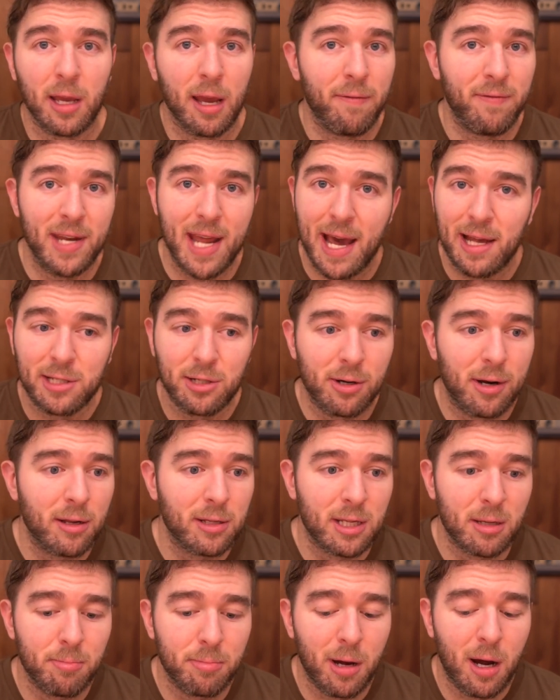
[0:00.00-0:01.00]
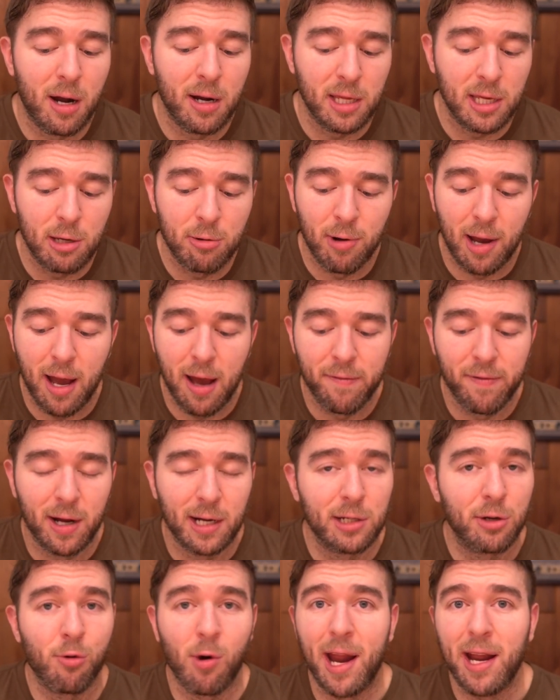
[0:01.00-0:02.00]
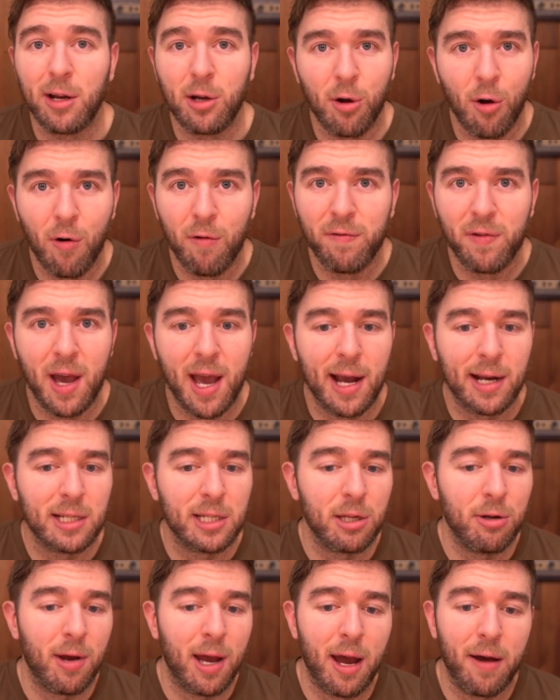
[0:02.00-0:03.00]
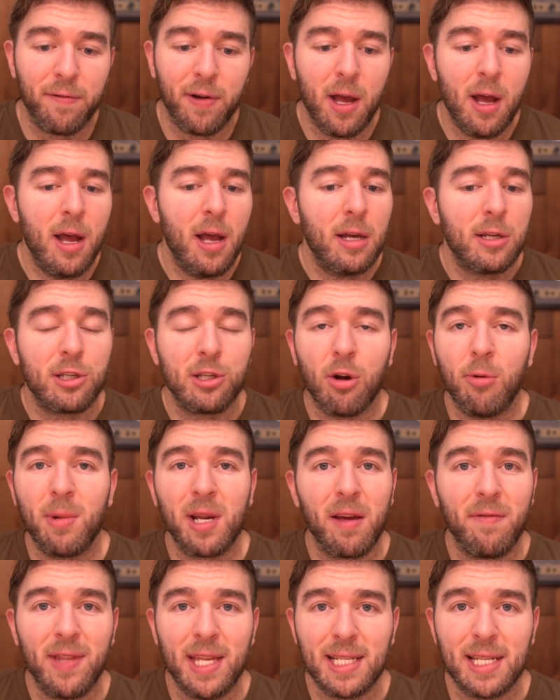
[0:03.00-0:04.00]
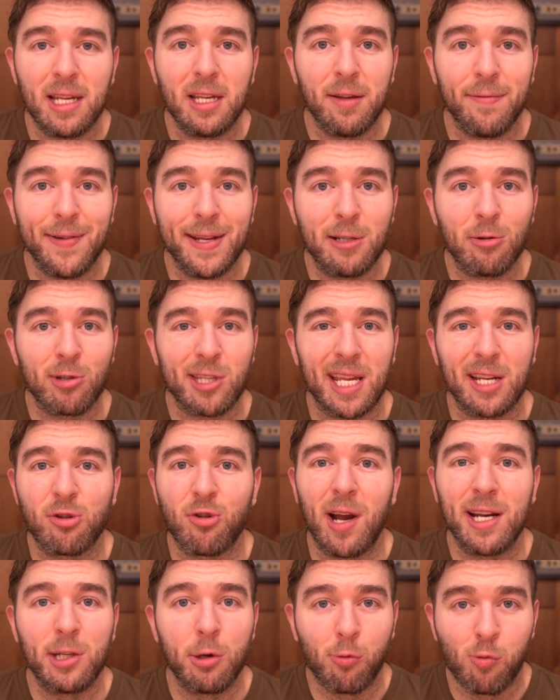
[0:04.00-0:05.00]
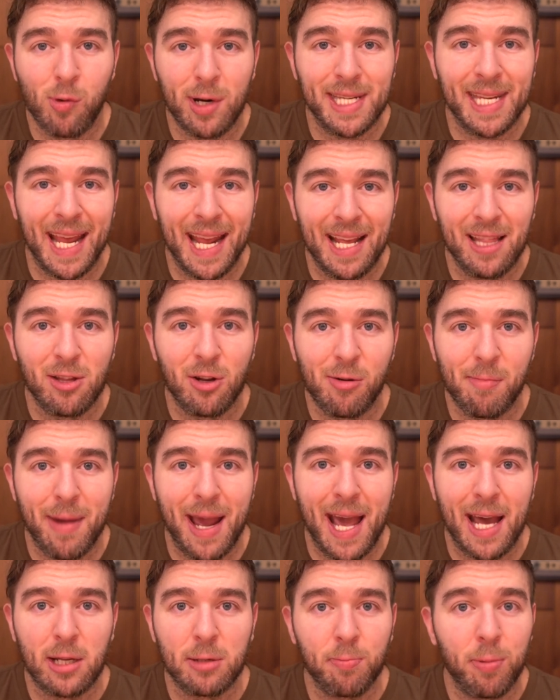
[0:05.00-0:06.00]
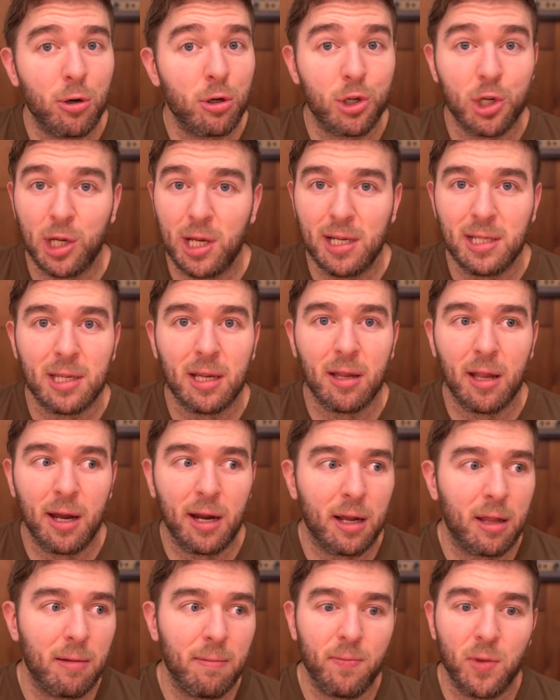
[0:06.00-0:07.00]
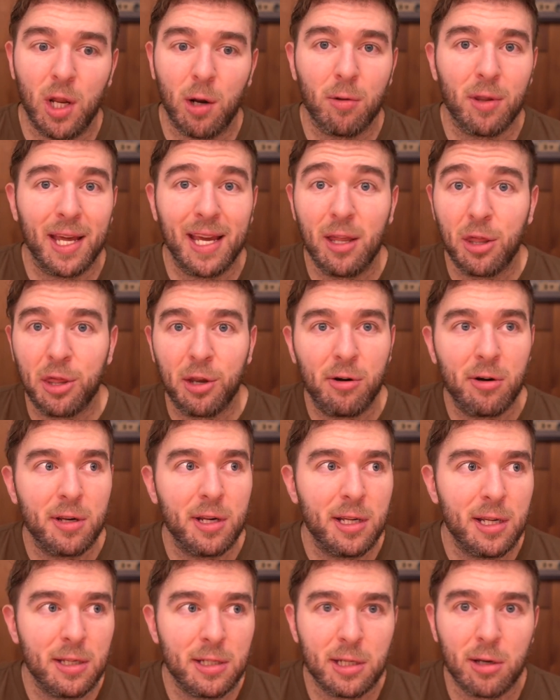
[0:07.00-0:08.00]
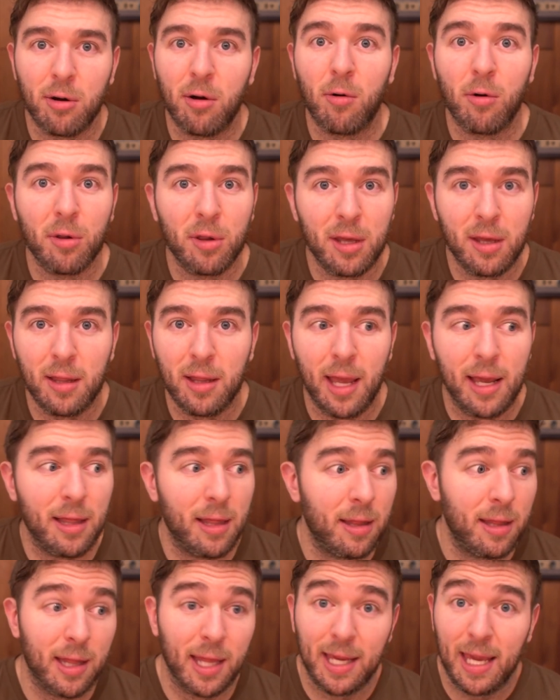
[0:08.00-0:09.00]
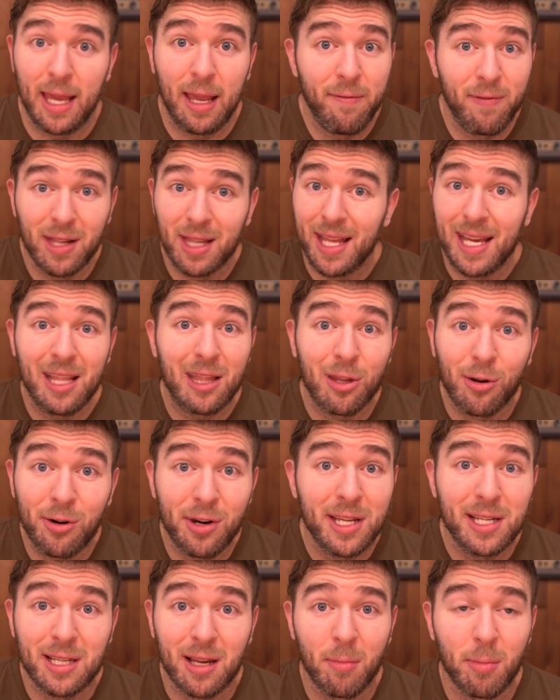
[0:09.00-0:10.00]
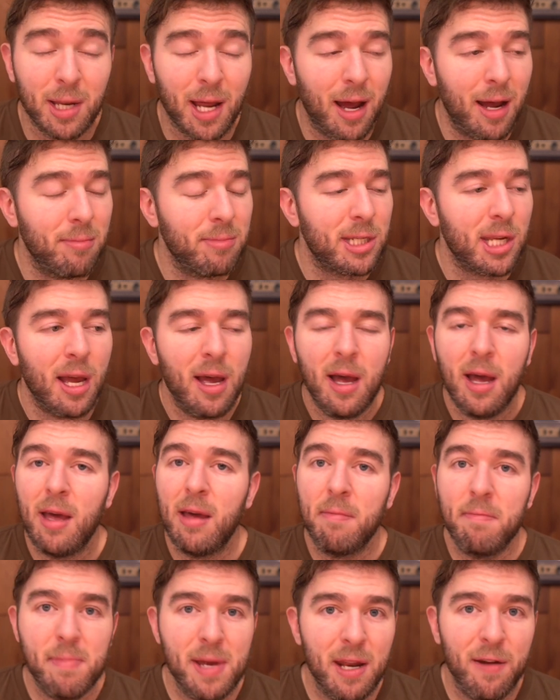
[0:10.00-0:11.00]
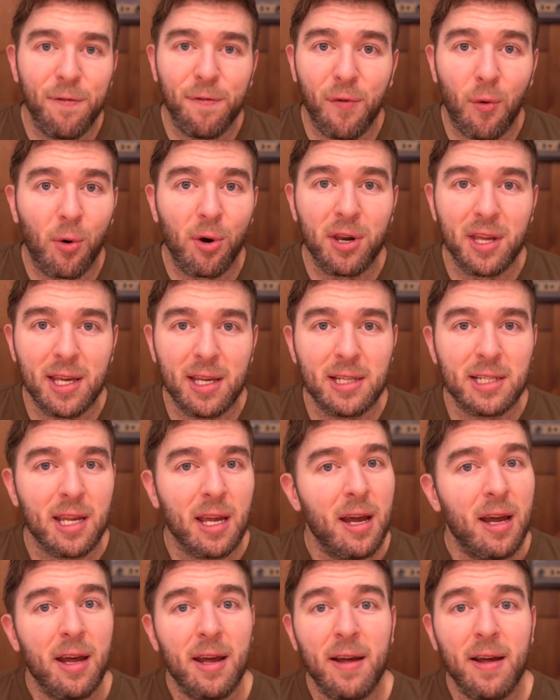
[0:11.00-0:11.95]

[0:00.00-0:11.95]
You have Nasser El Sonbaty, you have uh, Greg Kovacs, you have so many of these individuals that try to retain their mass pushing into like, you know, late 30s, early, like even late 30s sometimes, mid 40s